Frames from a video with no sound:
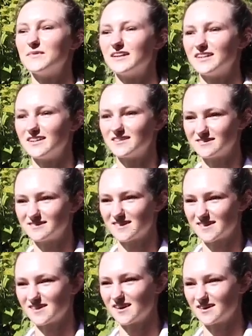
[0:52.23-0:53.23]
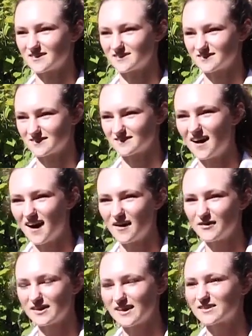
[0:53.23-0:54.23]
better this year.
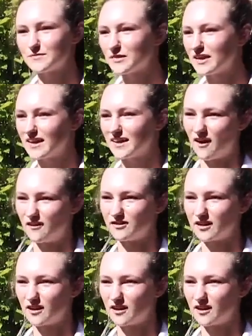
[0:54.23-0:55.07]
I would like to play golf in